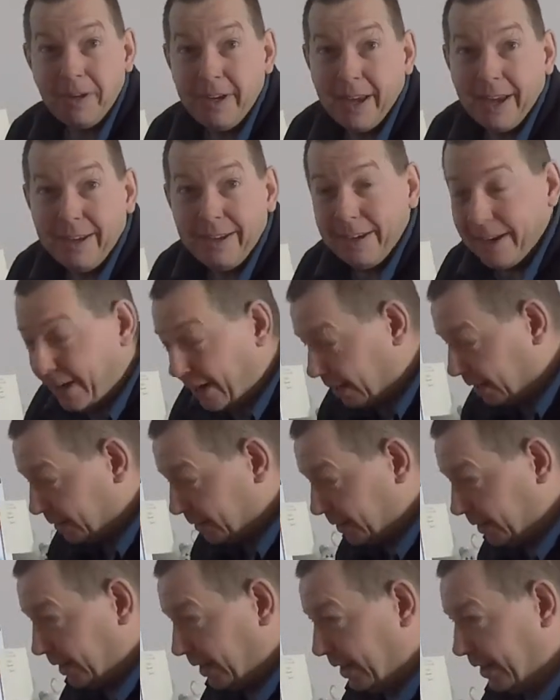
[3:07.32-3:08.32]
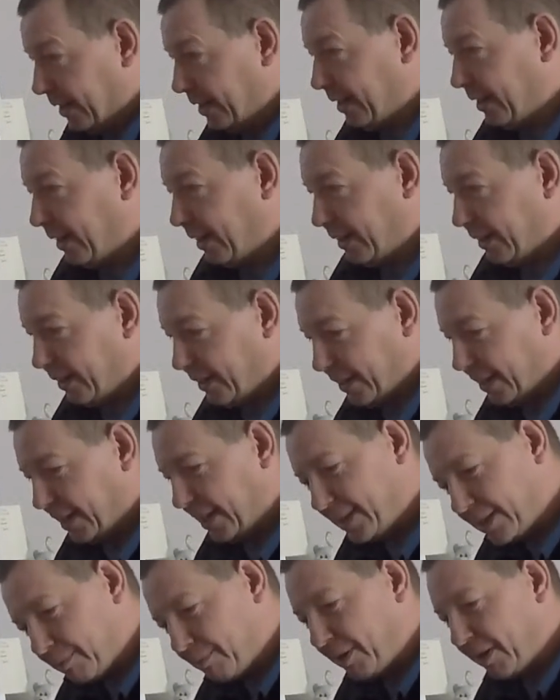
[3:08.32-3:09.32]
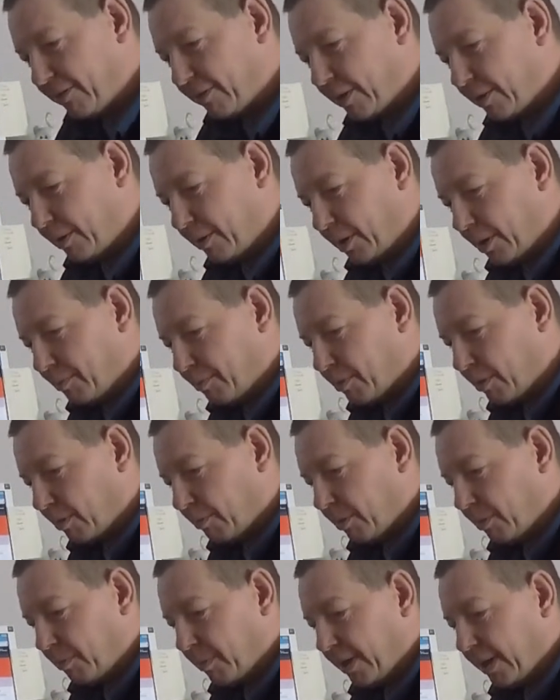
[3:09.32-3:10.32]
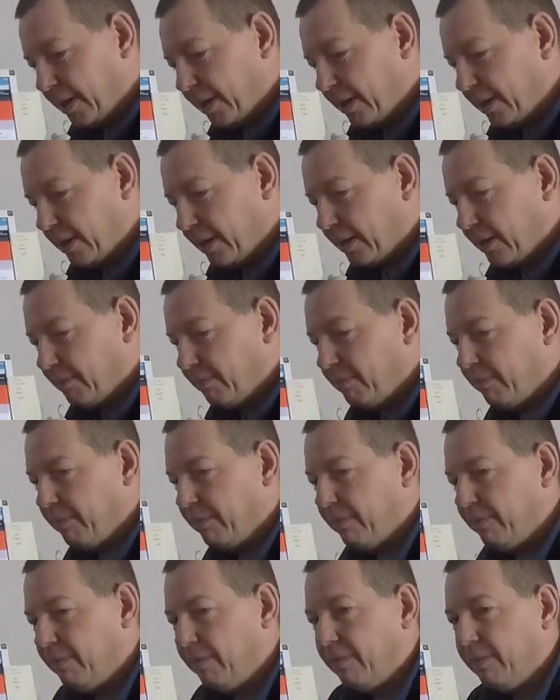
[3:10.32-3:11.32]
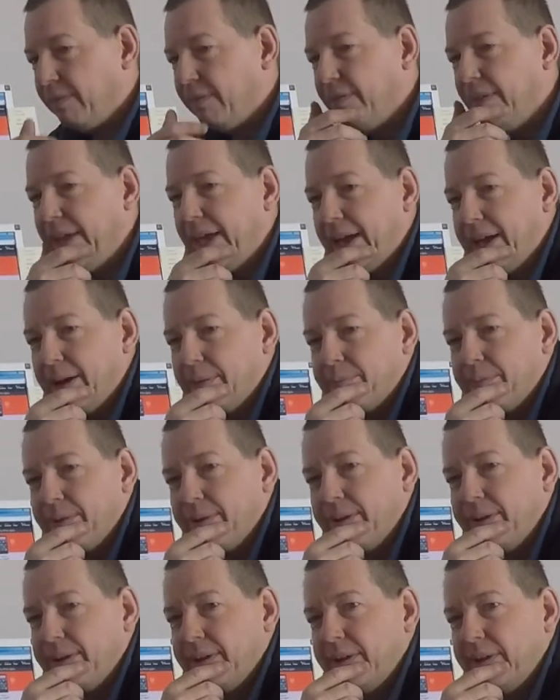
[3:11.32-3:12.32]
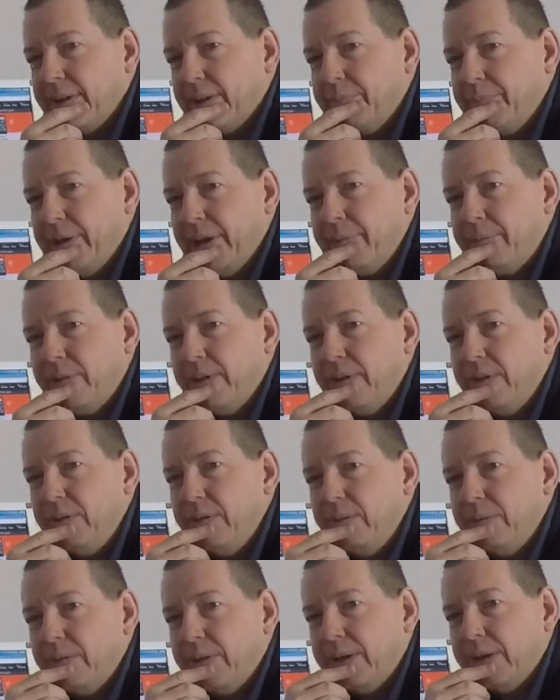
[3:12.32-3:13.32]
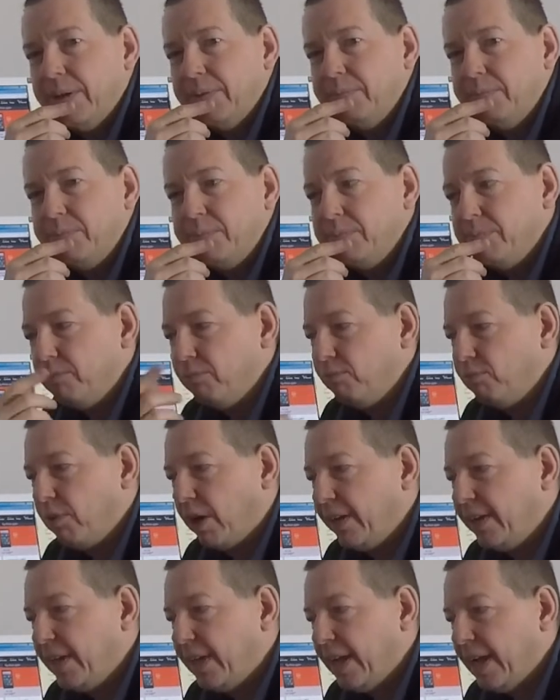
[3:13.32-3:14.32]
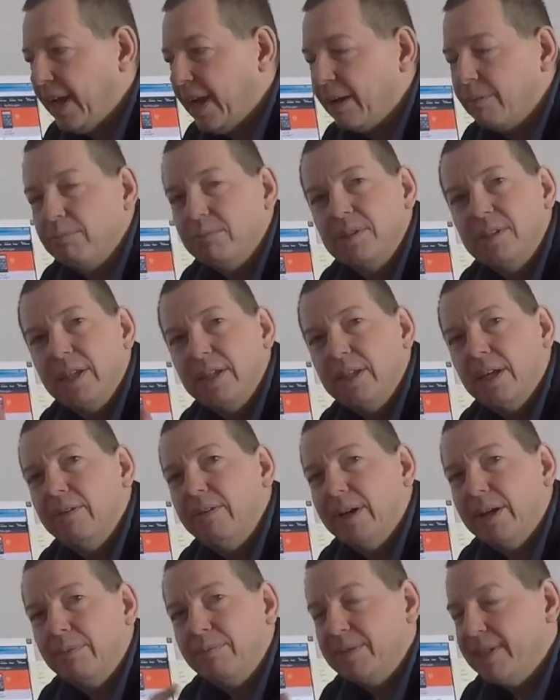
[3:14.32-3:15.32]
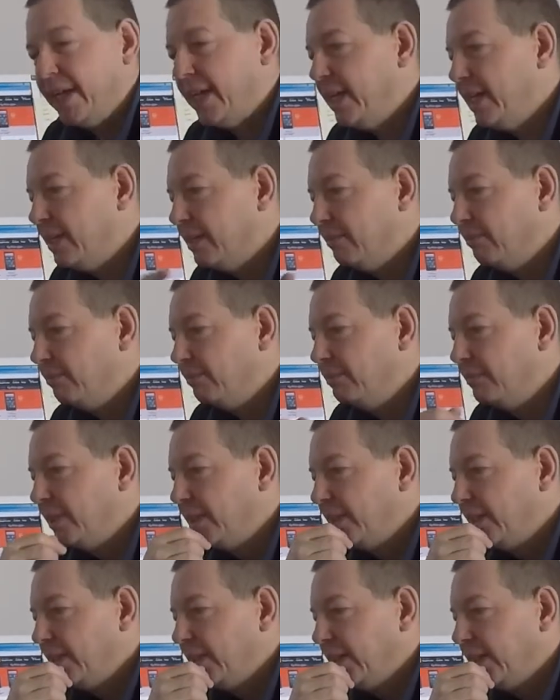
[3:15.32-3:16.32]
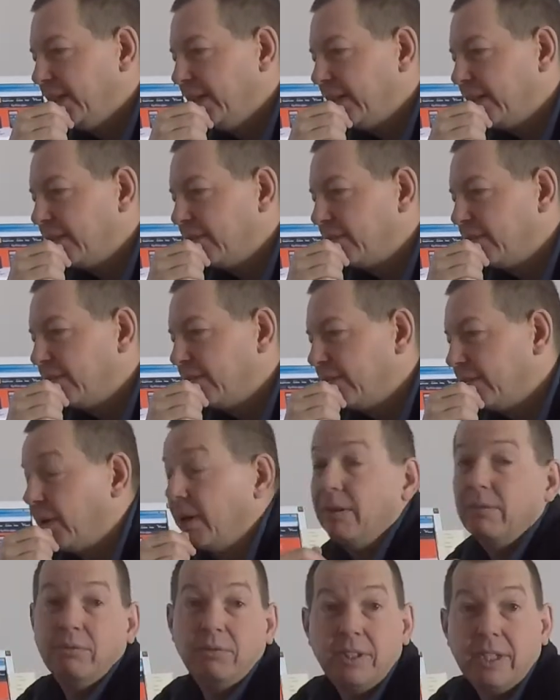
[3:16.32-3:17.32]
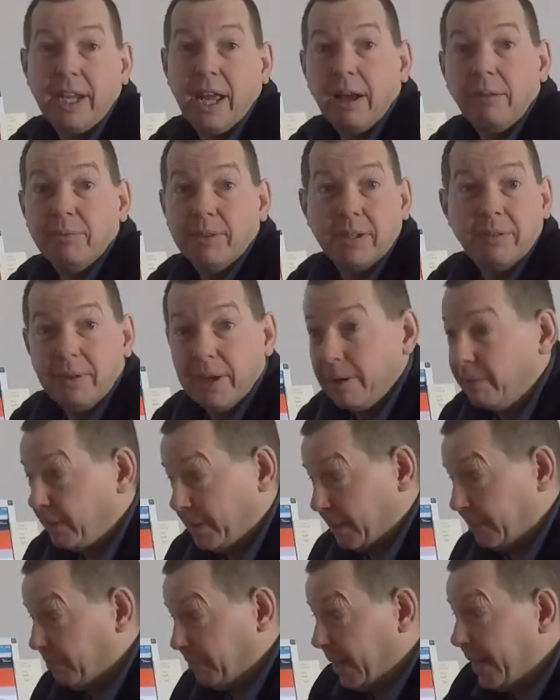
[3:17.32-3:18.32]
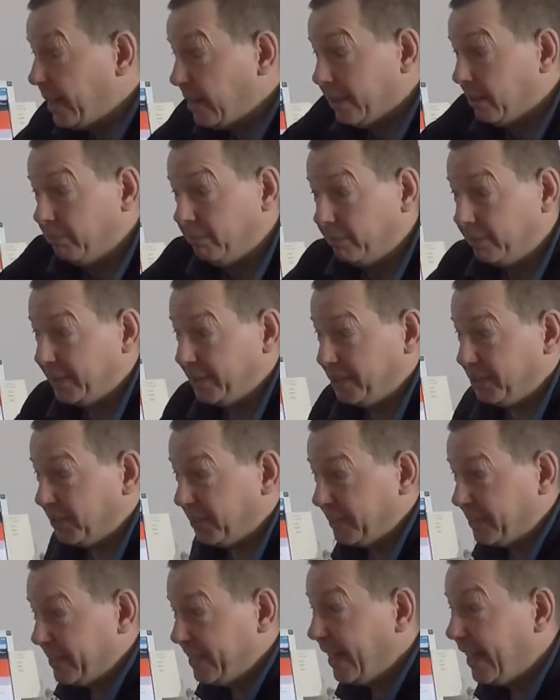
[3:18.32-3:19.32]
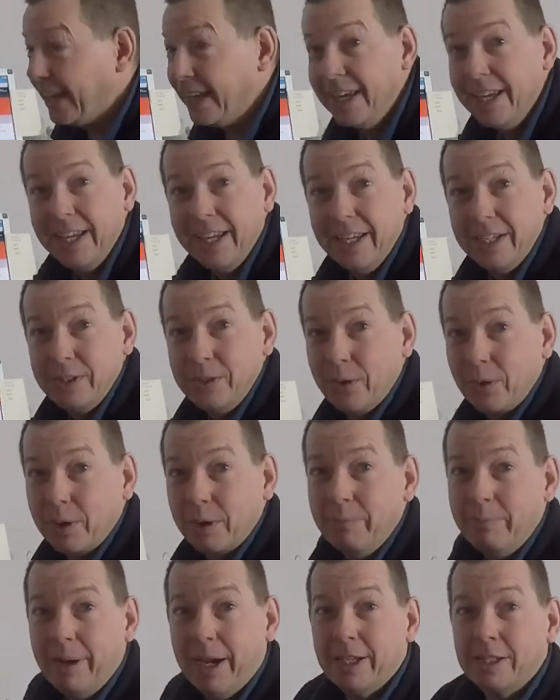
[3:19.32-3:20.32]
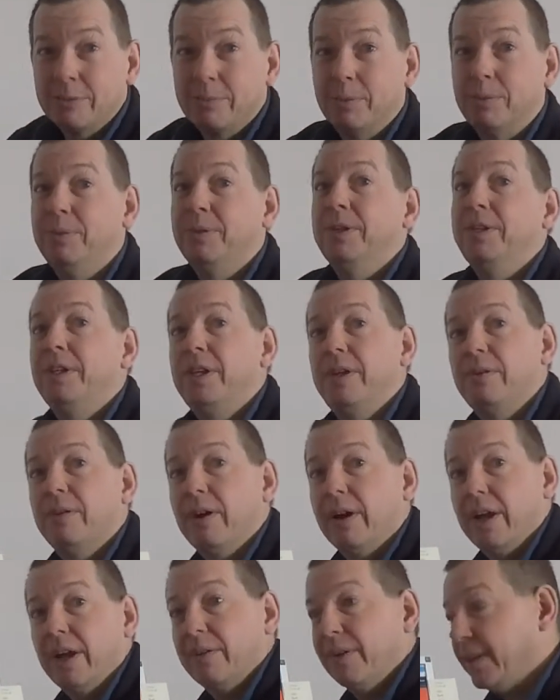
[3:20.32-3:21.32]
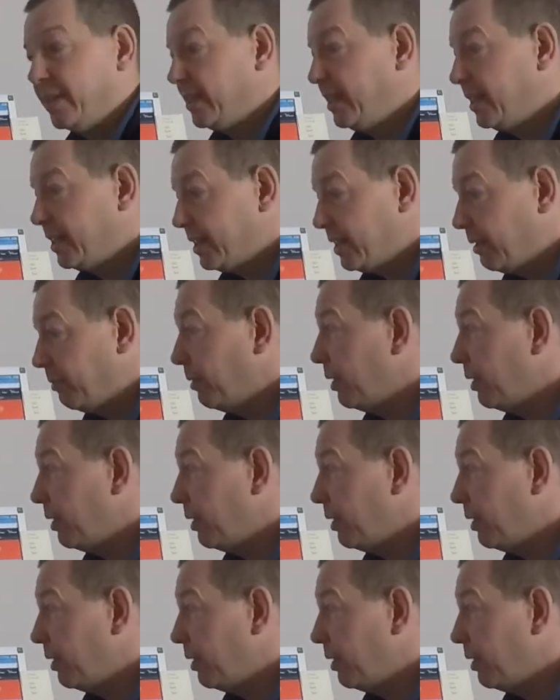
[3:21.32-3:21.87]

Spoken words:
yeah, it's a bit of a problem when the people who run the apps, they don't update them enough. Well, I don't update them, as you can see. It's not compatible with the new iOS system,